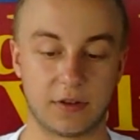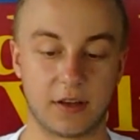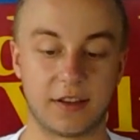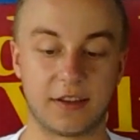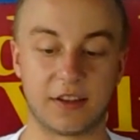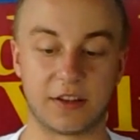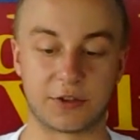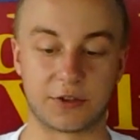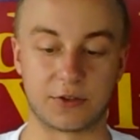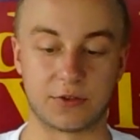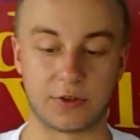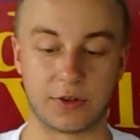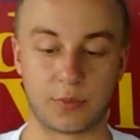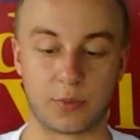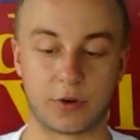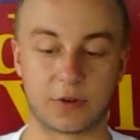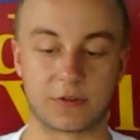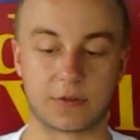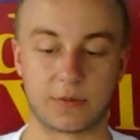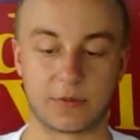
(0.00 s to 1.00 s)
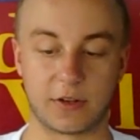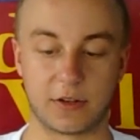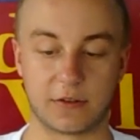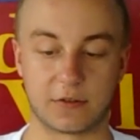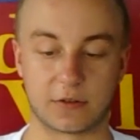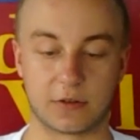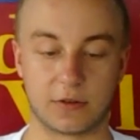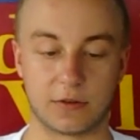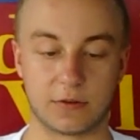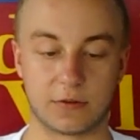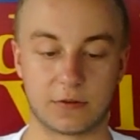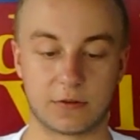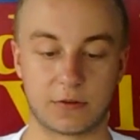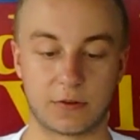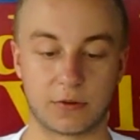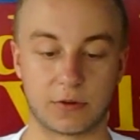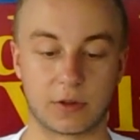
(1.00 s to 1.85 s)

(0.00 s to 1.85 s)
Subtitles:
Additionally, bring some nice clothes. There